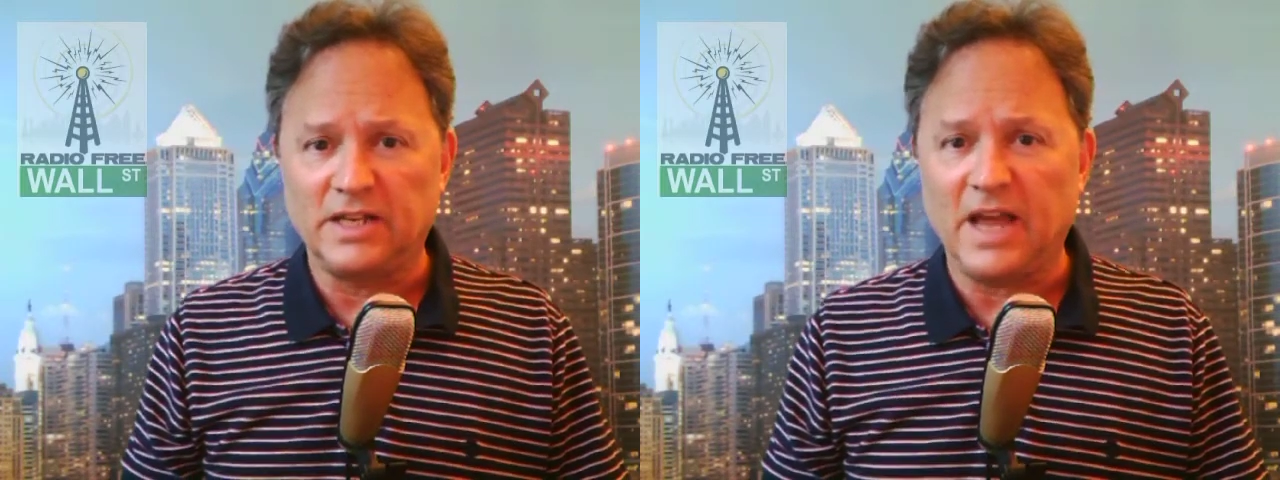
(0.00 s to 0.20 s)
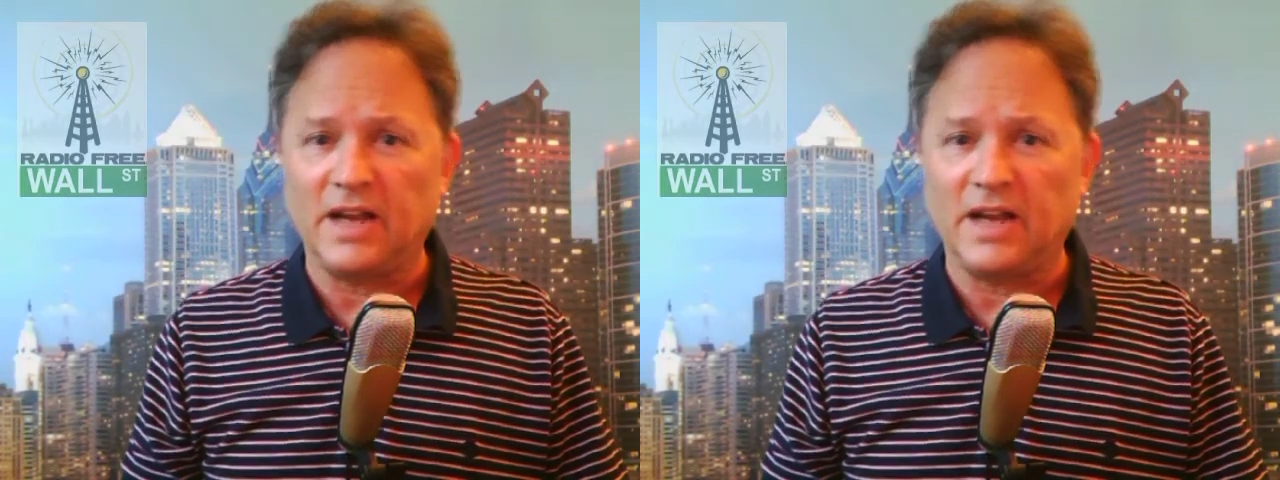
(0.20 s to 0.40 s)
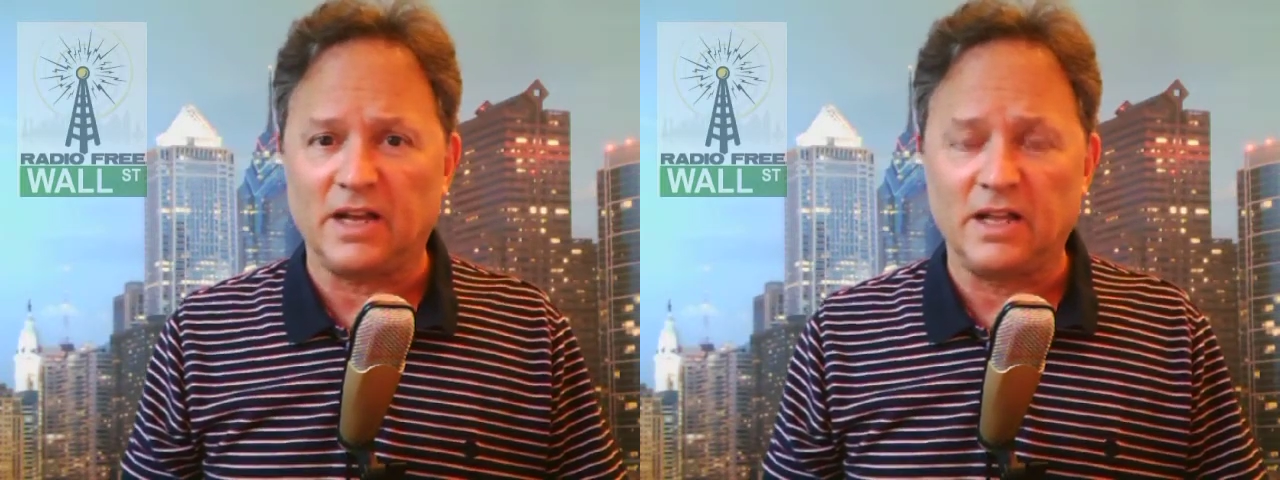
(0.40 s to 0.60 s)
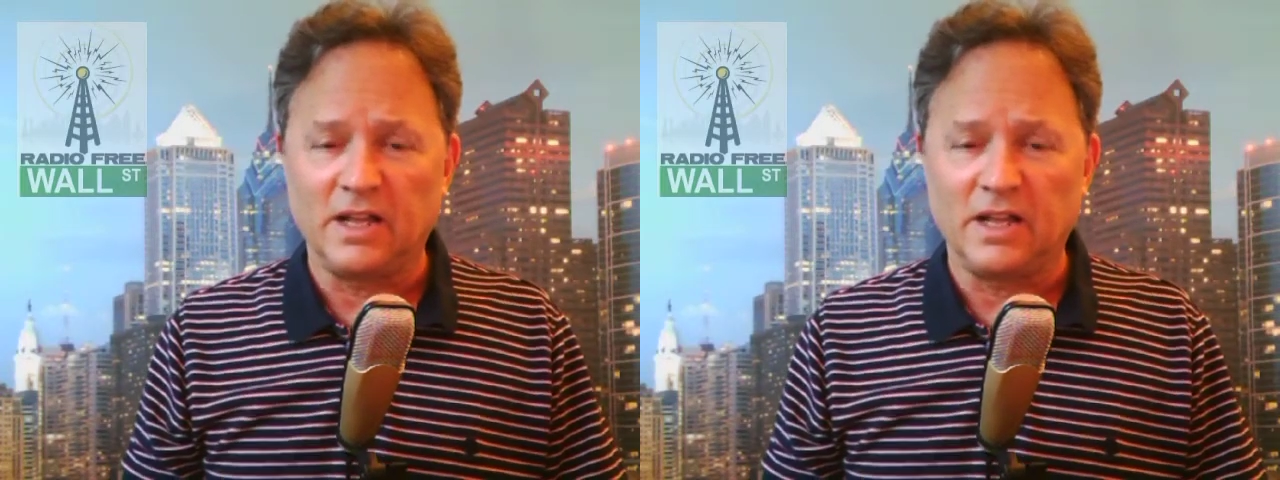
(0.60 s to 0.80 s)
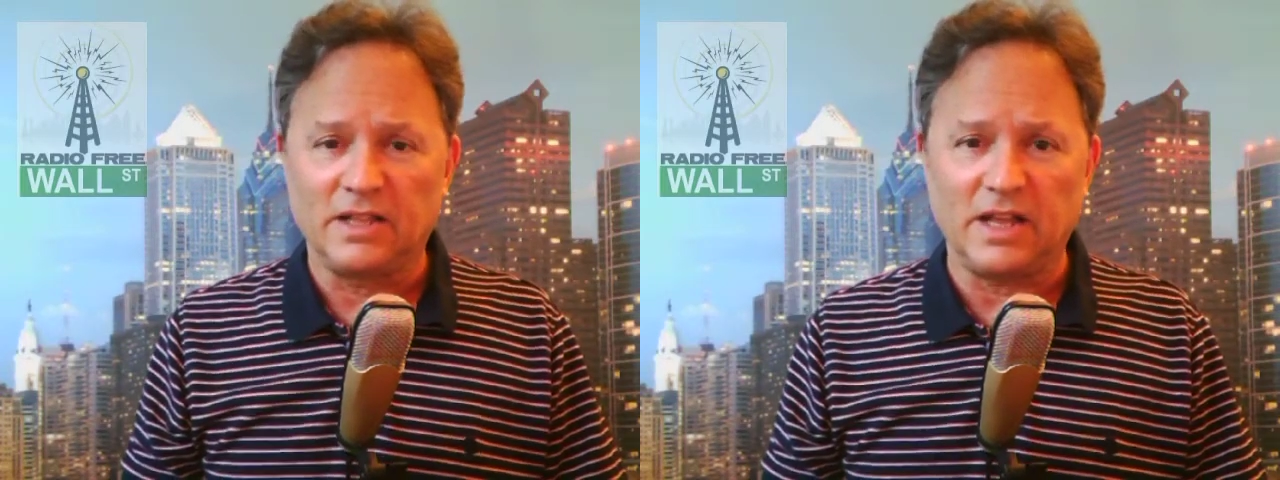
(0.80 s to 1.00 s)
data
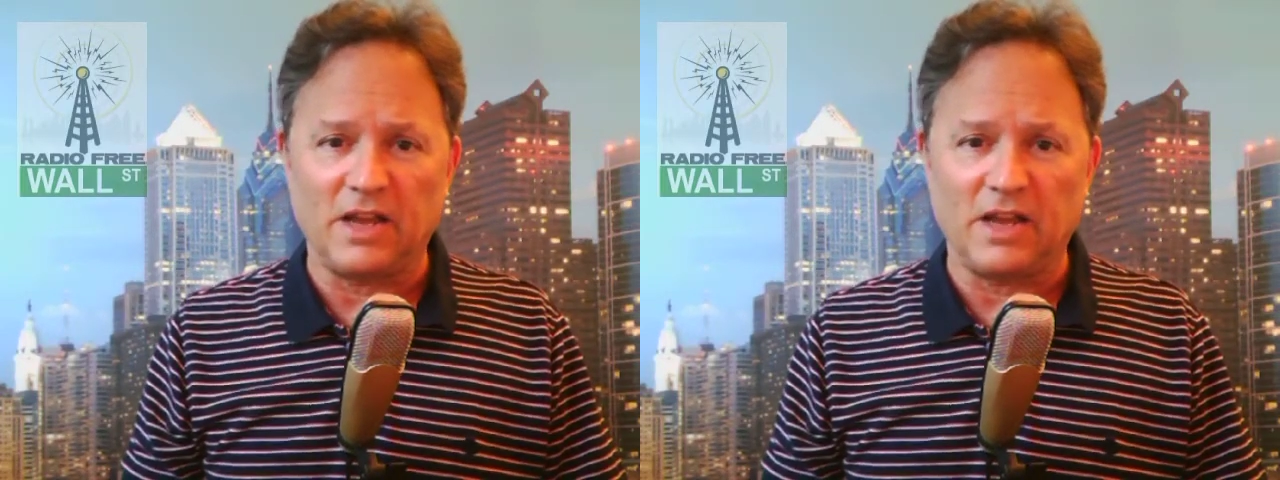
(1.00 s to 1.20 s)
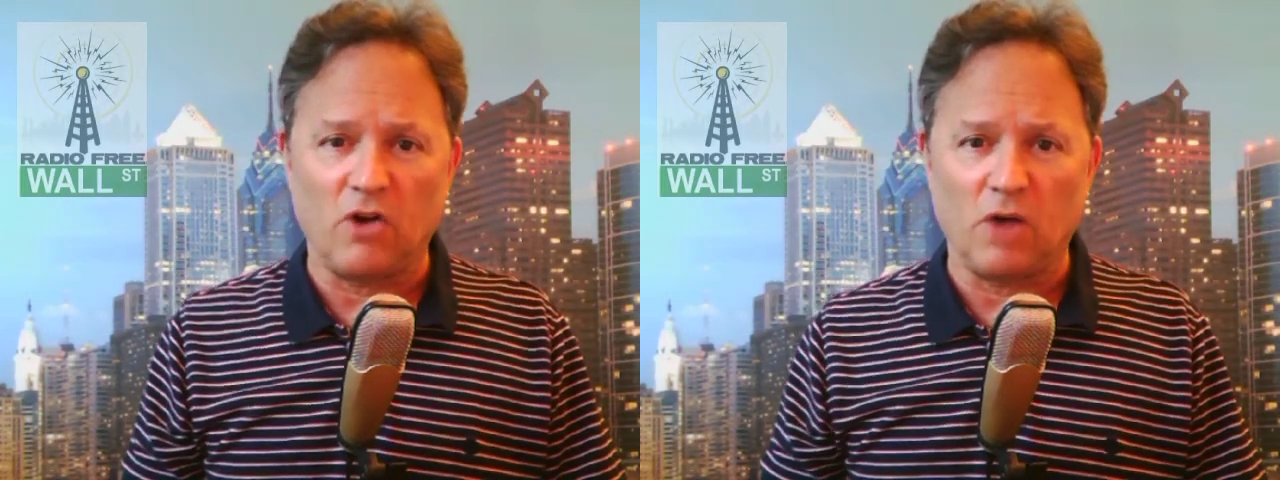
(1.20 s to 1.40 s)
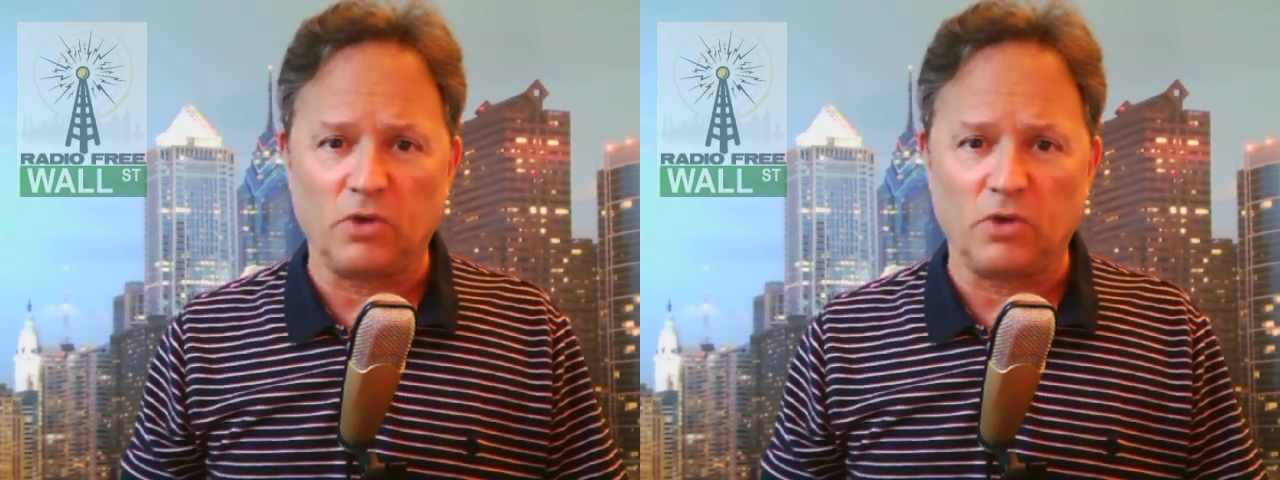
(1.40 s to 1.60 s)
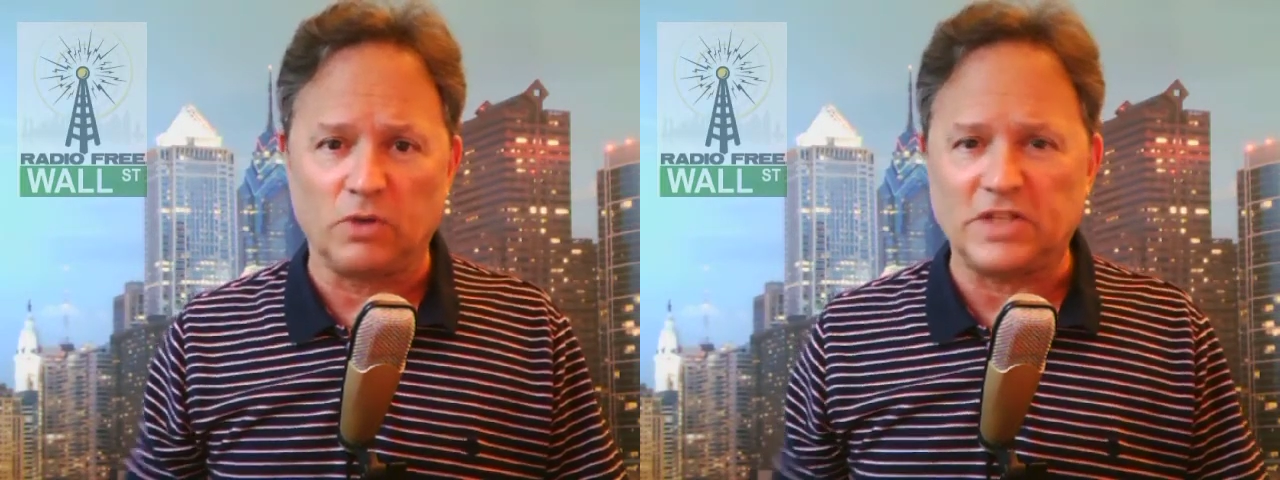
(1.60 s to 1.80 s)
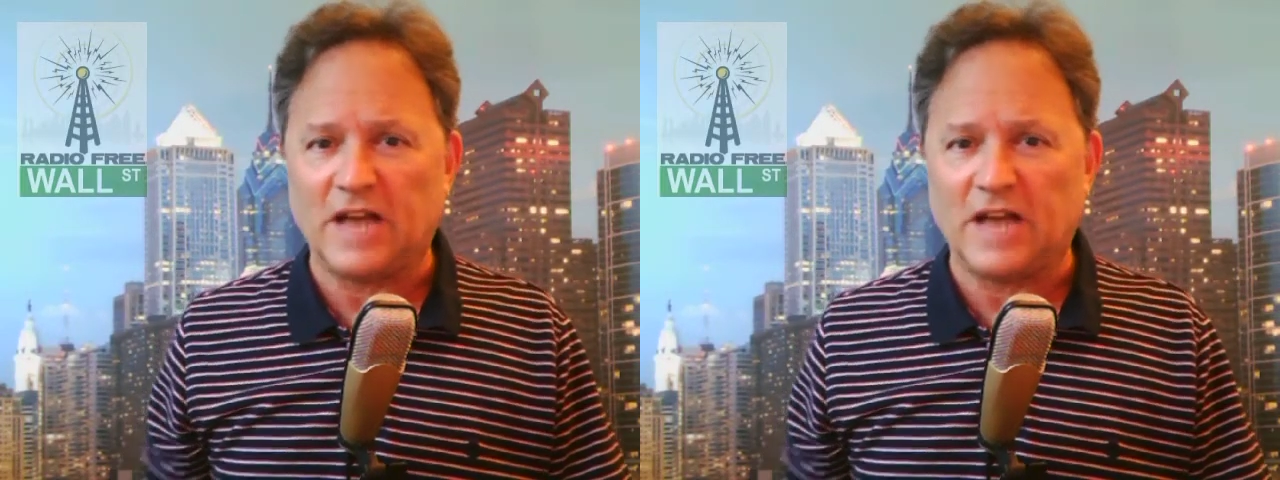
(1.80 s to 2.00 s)
than they are with
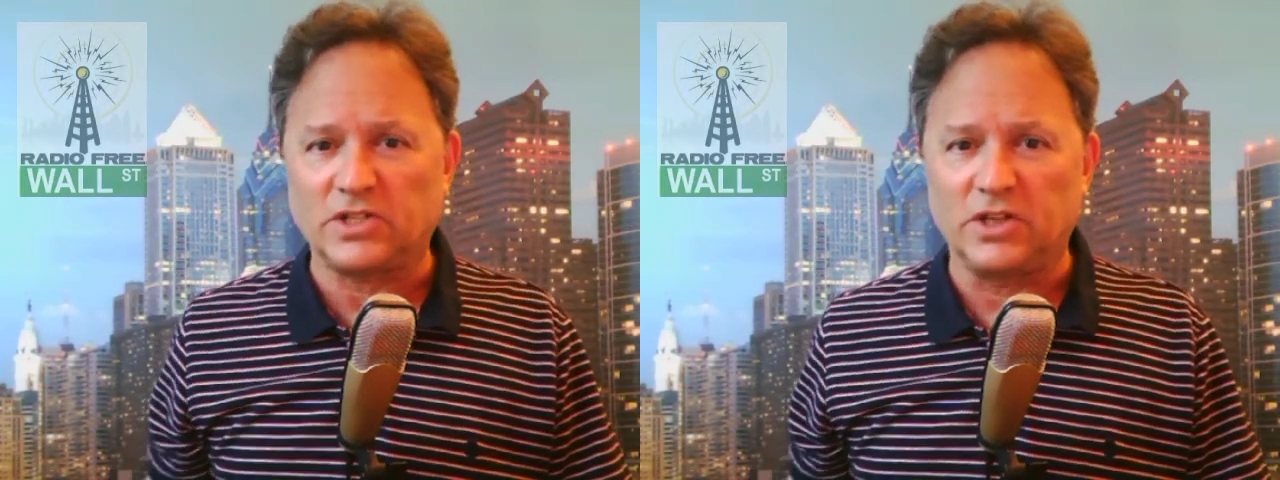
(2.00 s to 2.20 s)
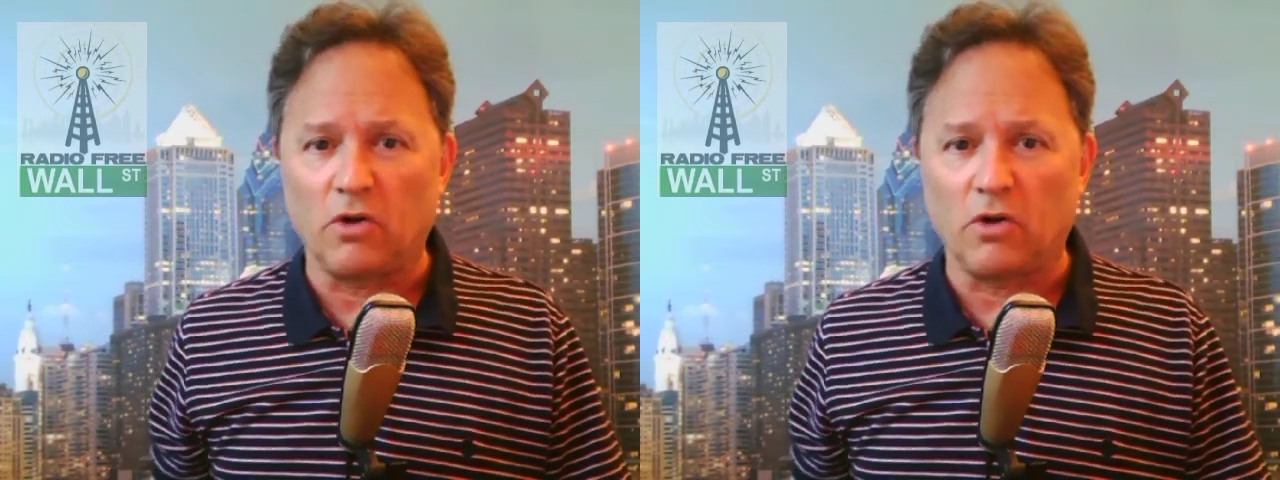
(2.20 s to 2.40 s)
what's actually